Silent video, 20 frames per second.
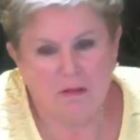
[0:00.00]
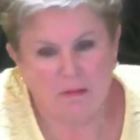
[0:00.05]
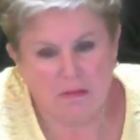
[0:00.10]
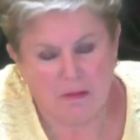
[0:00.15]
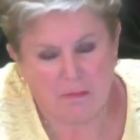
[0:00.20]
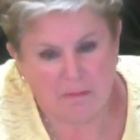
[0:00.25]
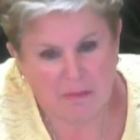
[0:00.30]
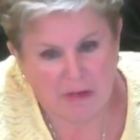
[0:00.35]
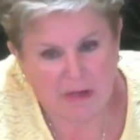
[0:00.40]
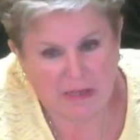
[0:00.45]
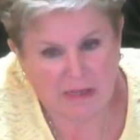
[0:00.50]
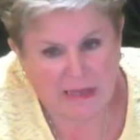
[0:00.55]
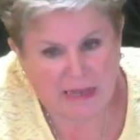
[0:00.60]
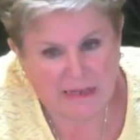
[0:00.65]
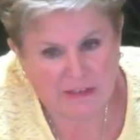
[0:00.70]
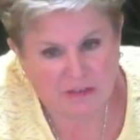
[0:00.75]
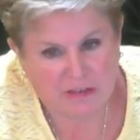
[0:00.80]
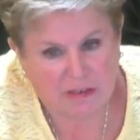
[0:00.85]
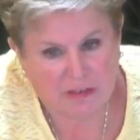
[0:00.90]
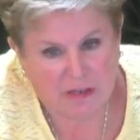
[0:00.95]
the
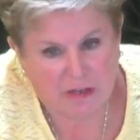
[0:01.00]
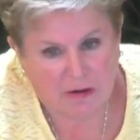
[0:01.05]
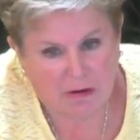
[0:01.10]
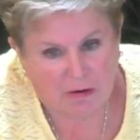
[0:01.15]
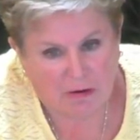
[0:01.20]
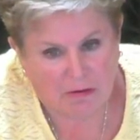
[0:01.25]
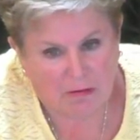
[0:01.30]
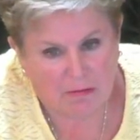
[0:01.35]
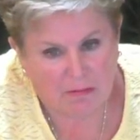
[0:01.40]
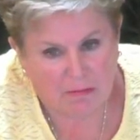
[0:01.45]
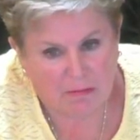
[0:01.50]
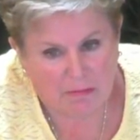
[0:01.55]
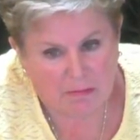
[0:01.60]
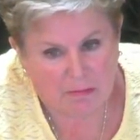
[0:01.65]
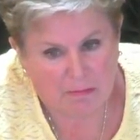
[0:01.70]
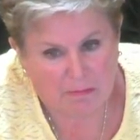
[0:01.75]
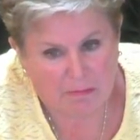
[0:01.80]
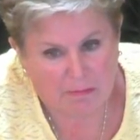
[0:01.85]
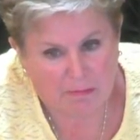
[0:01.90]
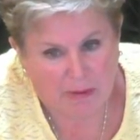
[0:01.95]
mitigation there
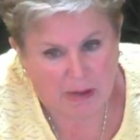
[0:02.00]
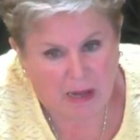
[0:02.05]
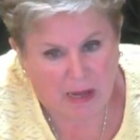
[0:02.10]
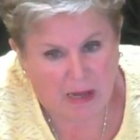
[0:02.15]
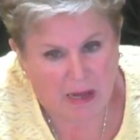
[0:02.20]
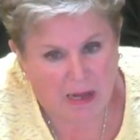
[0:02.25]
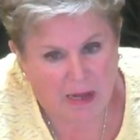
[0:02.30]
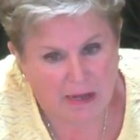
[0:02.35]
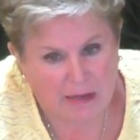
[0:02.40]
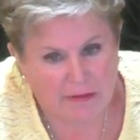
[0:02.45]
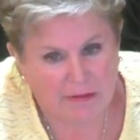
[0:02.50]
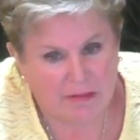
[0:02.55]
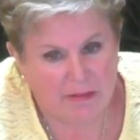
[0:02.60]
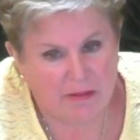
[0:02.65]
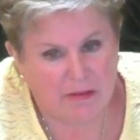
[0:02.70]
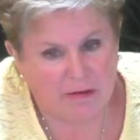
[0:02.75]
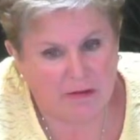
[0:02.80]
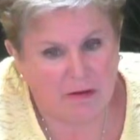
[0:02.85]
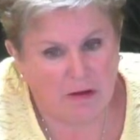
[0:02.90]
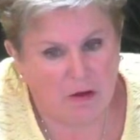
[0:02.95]
behind
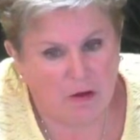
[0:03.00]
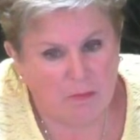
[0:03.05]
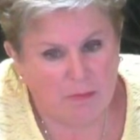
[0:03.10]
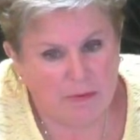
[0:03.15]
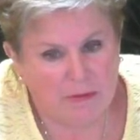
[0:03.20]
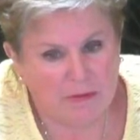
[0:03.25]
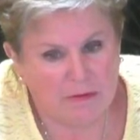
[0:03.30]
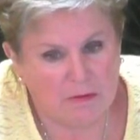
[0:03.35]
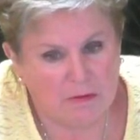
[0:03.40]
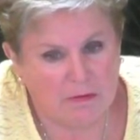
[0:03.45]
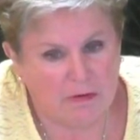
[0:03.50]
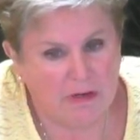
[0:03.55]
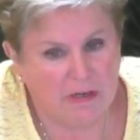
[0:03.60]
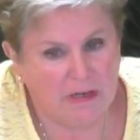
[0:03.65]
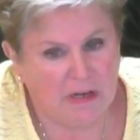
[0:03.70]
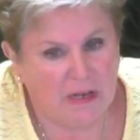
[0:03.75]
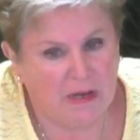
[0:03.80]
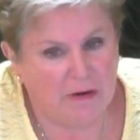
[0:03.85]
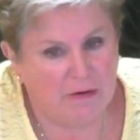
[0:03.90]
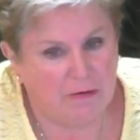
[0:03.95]
the open green
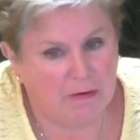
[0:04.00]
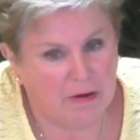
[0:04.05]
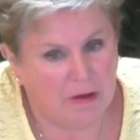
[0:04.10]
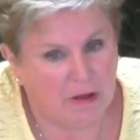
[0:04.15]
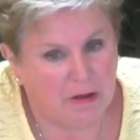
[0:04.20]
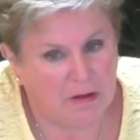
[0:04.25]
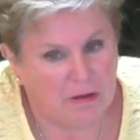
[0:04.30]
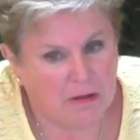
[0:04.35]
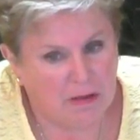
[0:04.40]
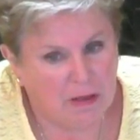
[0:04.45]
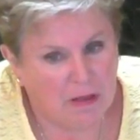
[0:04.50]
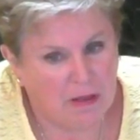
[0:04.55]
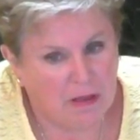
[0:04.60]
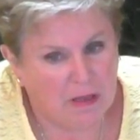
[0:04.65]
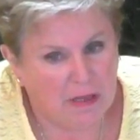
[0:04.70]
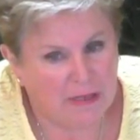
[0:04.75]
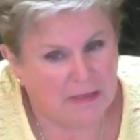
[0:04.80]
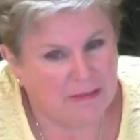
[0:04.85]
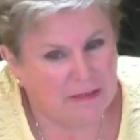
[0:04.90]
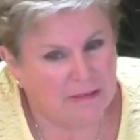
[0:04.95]
area,
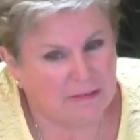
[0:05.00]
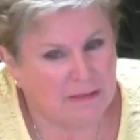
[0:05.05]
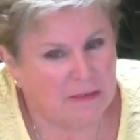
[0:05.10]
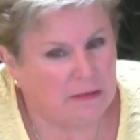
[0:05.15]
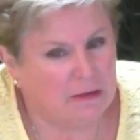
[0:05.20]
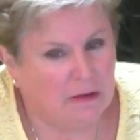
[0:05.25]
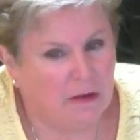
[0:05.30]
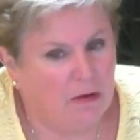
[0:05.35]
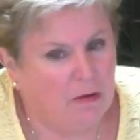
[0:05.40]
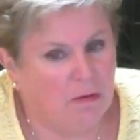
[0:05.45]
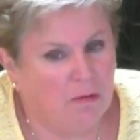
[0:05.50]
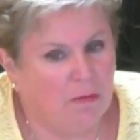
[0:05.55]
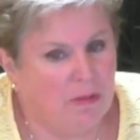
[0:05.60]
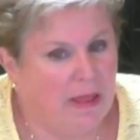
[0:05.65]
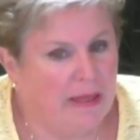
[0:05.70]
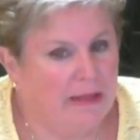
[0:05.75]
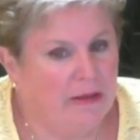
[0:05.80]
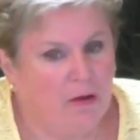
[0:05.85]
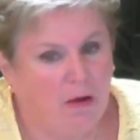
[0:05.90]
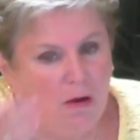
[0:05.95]
it doesn't go
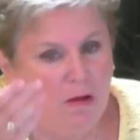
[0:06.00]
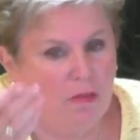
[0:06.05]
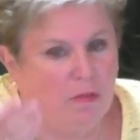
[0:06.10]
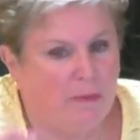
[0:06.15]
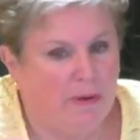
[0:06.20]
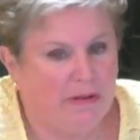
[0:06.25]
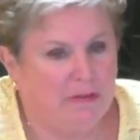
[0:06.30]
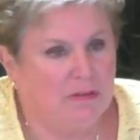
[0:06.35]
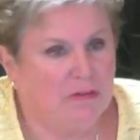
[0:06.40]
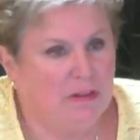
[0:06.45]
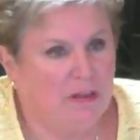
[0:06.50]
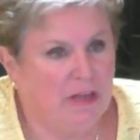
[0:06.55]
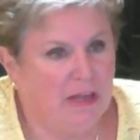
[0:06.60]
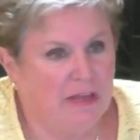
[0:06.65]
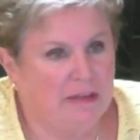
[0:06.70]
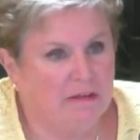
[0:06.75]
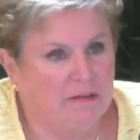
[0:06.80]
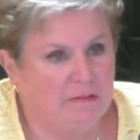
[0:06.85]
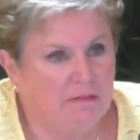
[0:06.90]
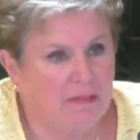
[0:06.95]
like all the way to the
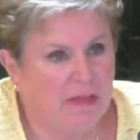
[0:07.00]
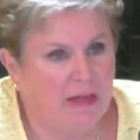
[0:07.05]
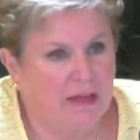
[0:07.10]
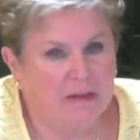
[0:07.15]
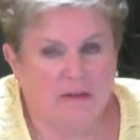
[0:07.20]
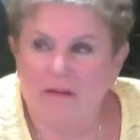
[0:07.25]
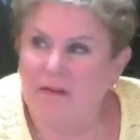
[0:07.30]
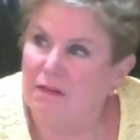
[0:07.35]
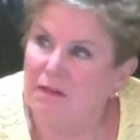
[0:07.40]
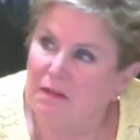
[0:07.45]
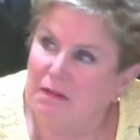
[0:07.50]
end of that